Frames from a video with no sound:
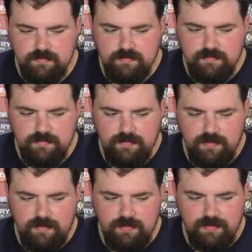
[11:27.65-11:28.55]

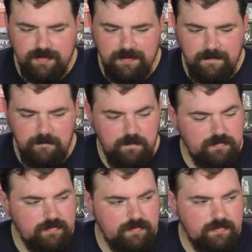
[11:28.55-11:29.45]

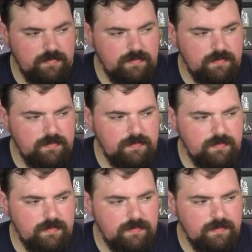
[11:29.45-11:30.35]

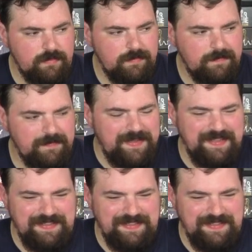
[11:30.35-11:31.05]
The person shown says nothing.